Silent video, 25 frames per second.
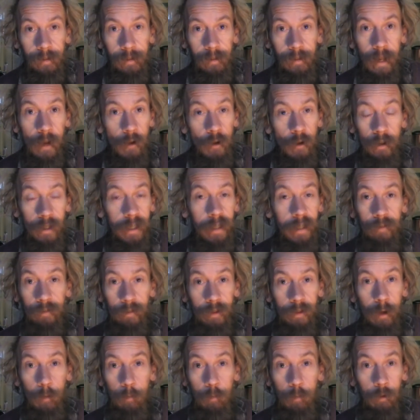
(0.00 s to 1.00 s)
they're not
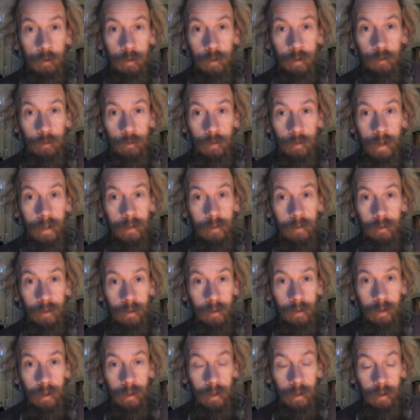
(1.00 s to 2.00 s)
giving up on this
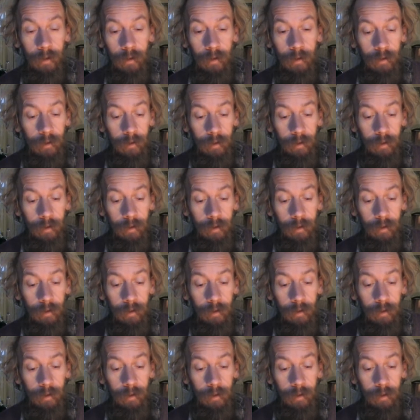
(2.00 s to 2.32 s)
vaccine thing.